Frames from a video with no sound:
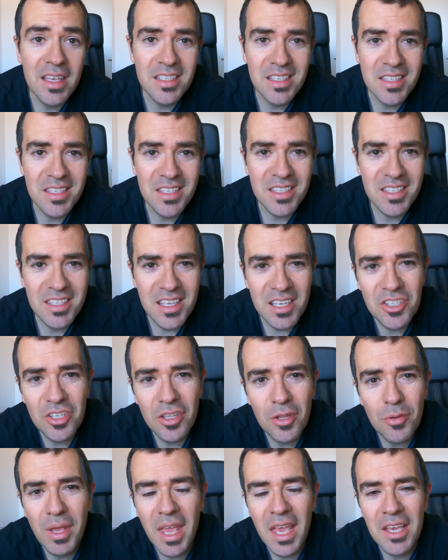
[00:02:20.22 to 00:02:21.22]
is it's in
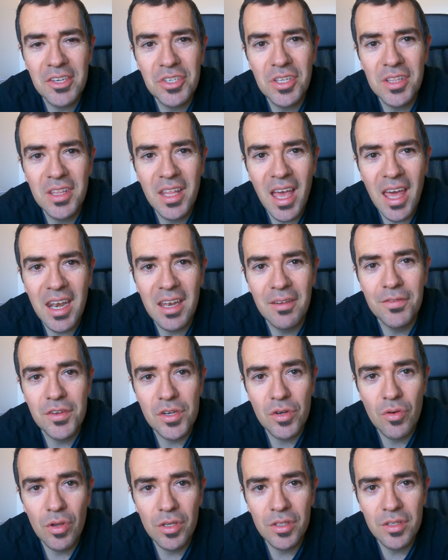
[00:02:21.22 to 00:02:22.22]
such a location that
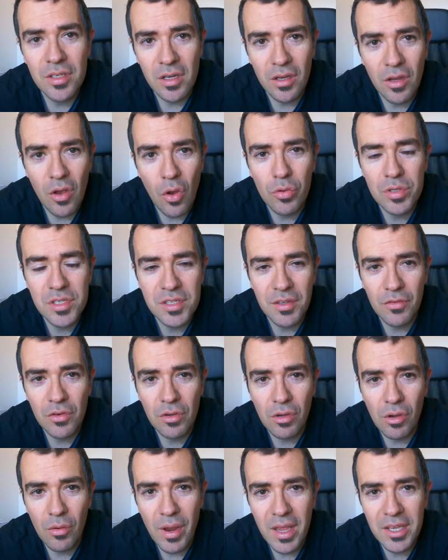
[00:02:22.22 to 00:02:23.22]
if you're going to the coast
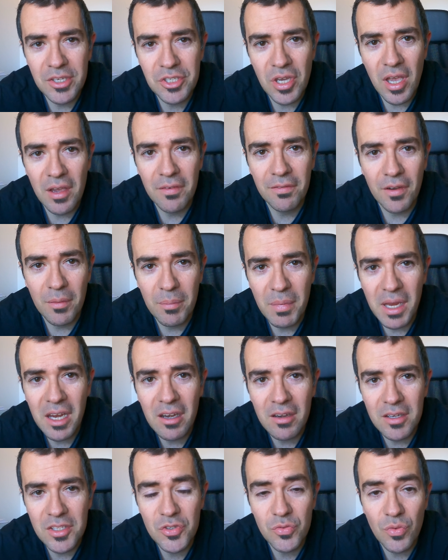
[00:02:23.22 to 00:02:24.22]
of Croatia, from
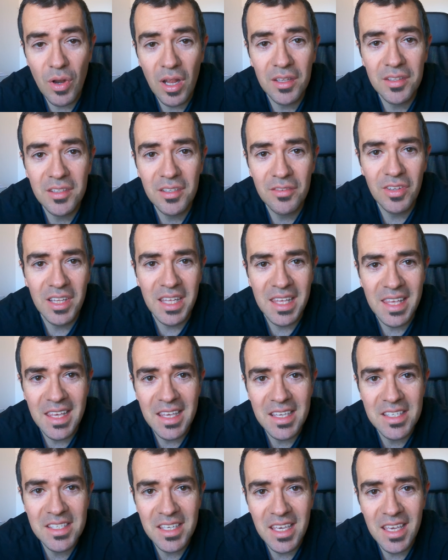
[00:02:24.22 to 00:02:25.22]
here it's relatively
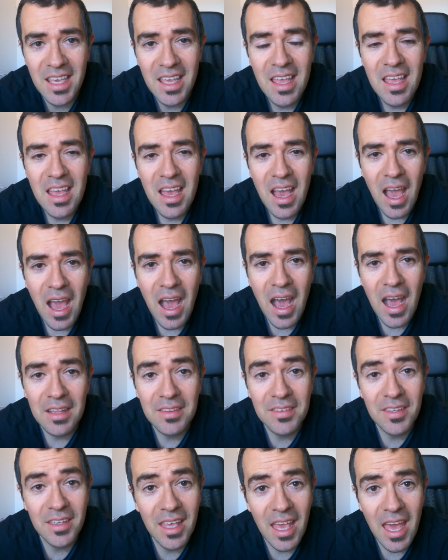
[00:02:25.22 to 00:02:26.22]
easy
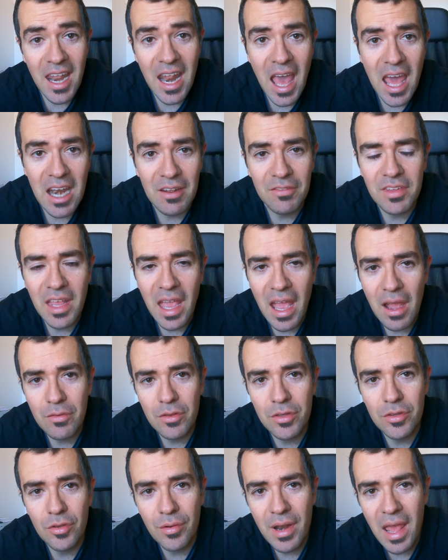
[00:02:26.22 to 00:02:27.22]
to get out of
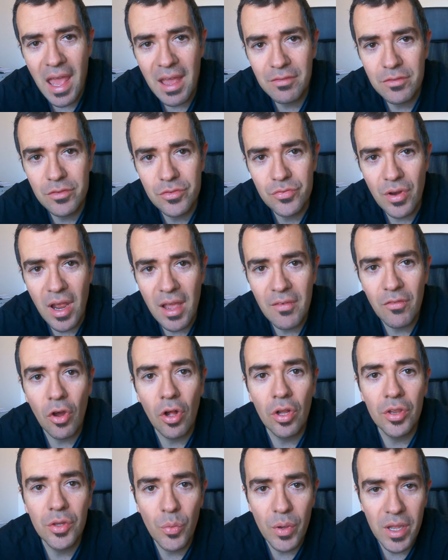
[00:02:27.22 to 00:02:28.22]
town. You don't have to
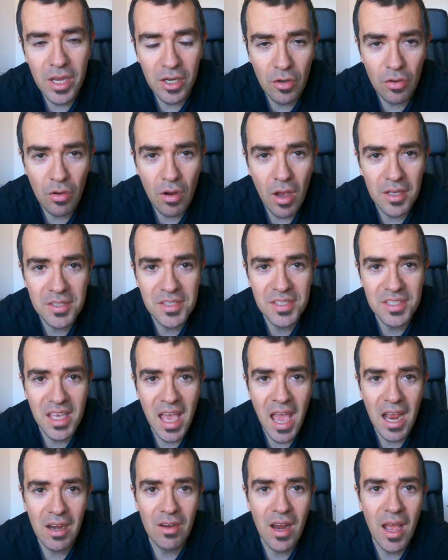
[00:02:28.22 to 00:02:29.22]
drive all the way across
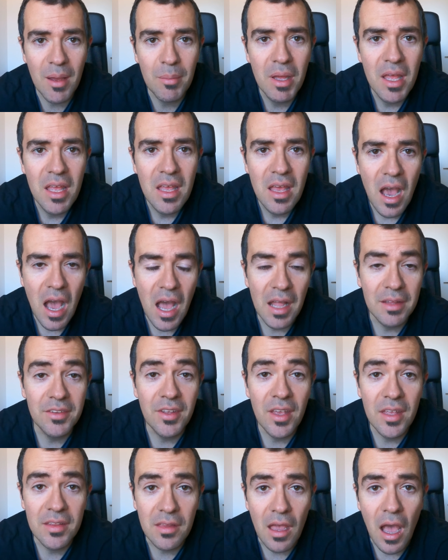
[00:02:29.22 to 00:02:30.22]
Zagreb
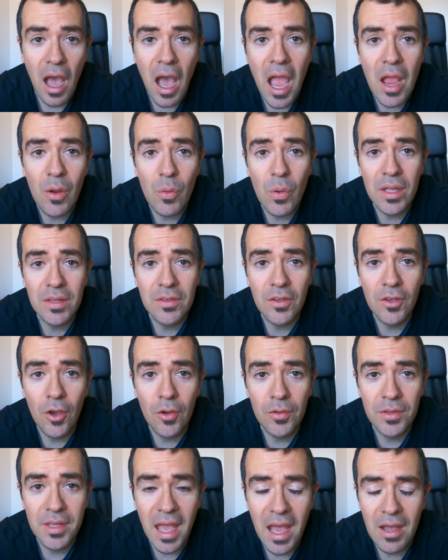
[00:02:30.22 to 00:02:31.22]
to hit the highway to
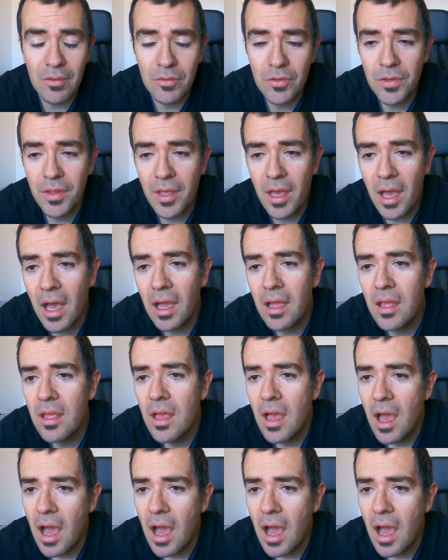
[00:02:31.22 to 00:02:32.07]
go down to the